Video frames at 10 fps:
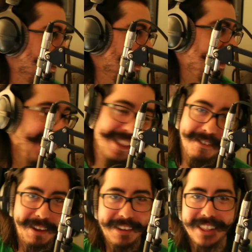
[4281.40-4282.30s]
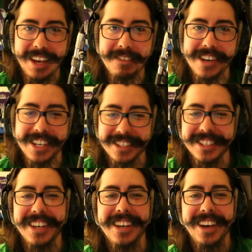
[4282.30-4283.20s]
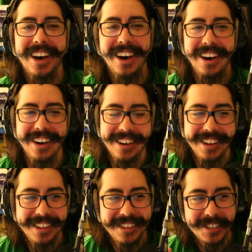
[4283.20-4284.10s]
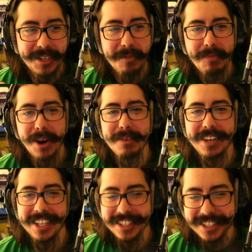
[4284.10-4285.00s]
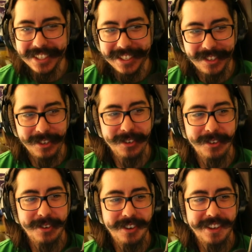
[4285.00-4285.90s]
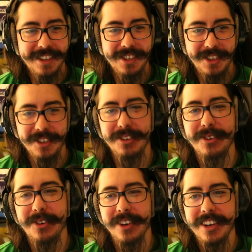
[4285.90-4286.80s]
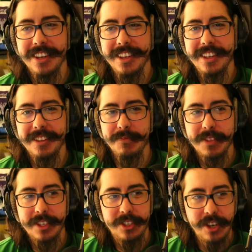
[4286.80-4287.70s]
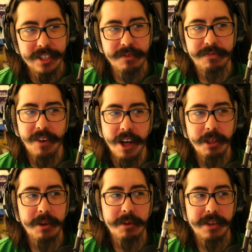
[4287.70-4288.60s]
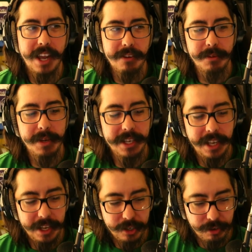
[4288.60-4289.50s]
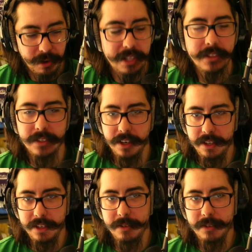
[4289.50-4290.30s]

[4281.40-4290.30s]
I love having a live audience. There's no permanence to you just following what everybody trends on.